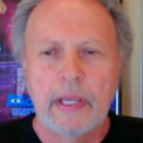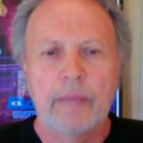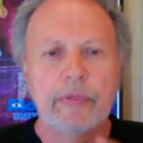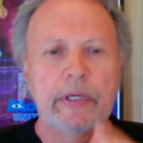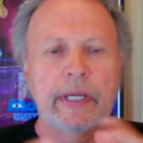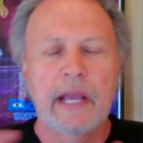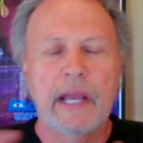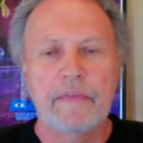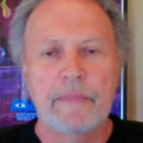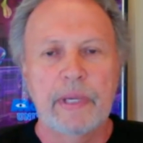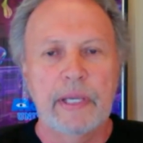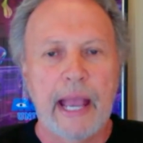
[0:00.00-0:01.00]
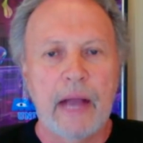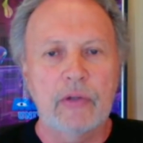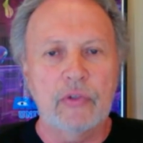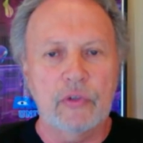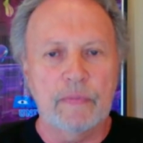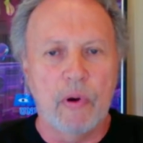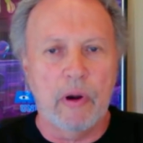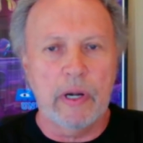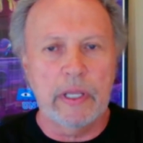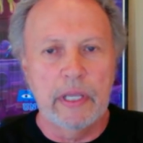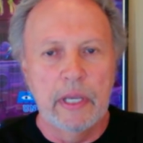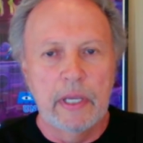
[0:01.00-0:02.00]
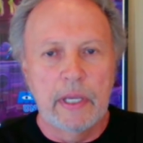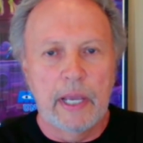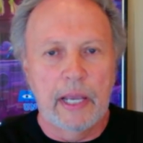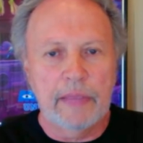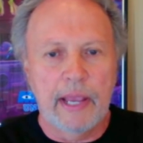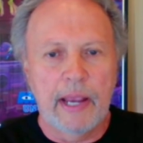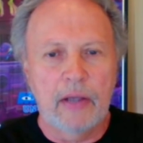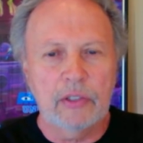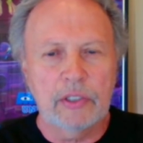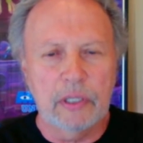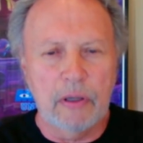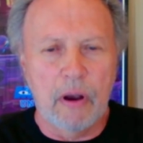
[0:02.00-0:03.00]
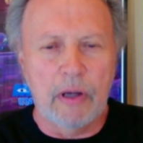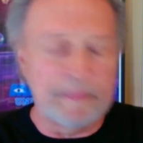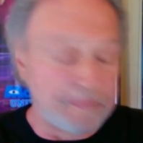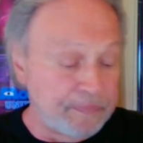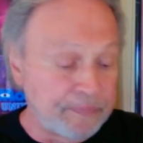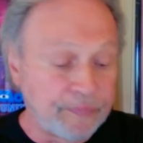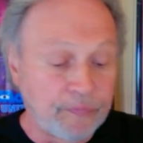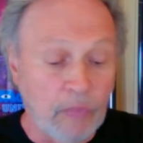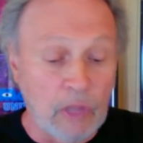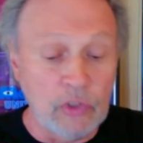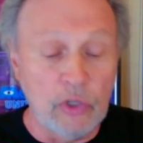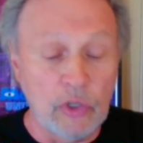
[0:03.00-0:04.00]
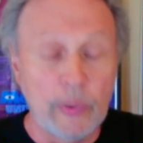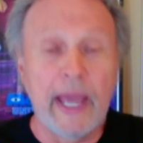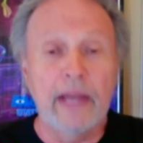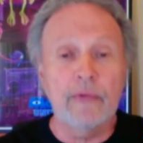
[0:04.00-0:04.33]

and we we're going to have a big outdoor party at the house in the garden. So we had to